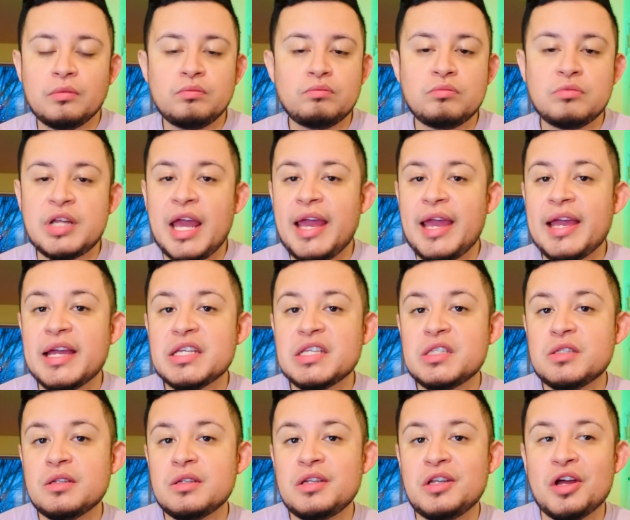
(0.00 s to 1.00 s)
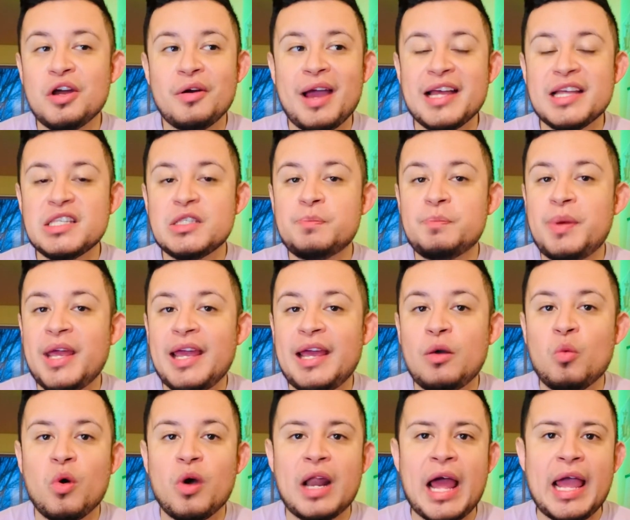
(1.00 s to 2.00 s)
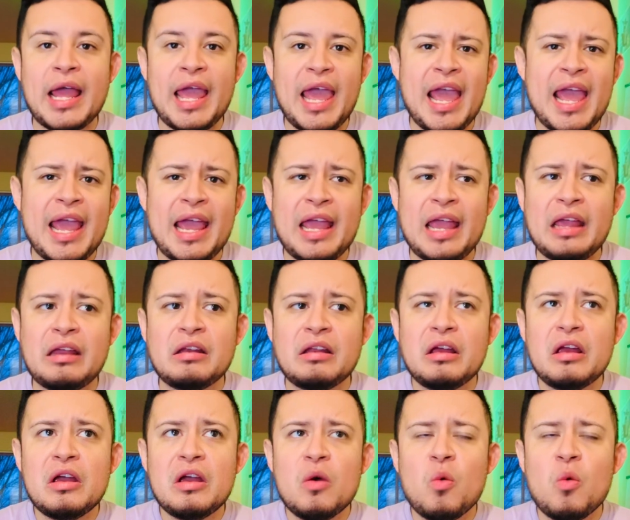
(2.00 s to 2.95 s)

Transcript: day has been, what I ate,